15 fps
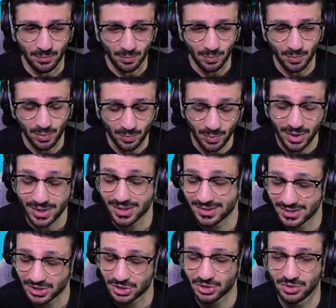one
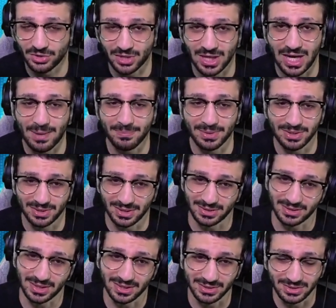additional copy
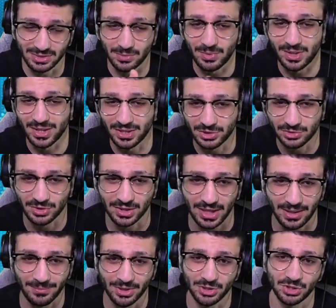that does the 1 extra
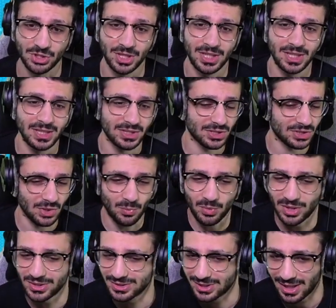damage, just a
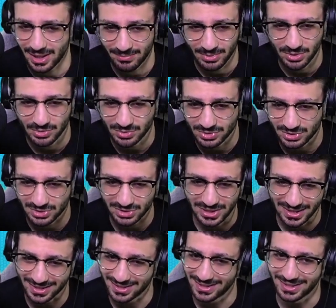one-time use
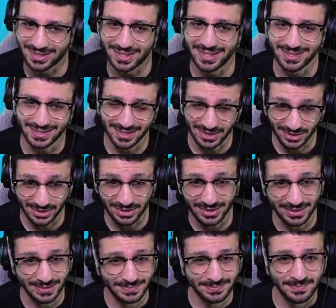second Ignite kind of
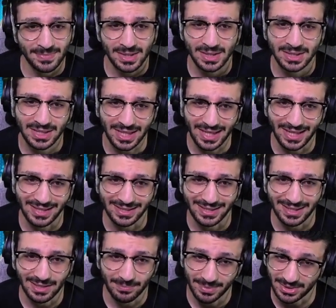thing, and
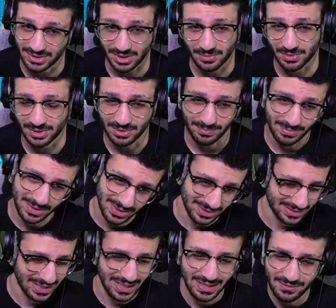be done with it,
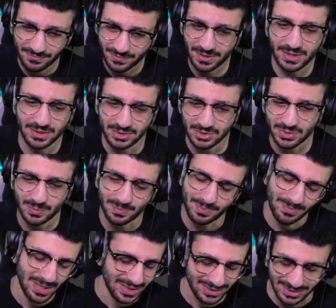because that infinite
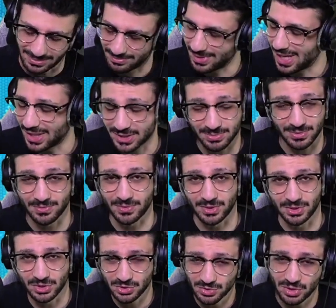loop makes it impossible for
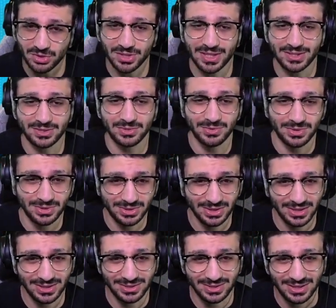control decks to
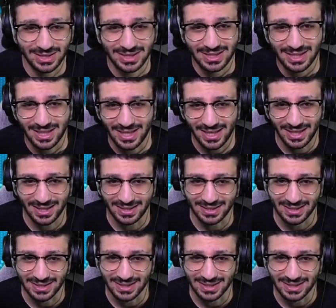exist, and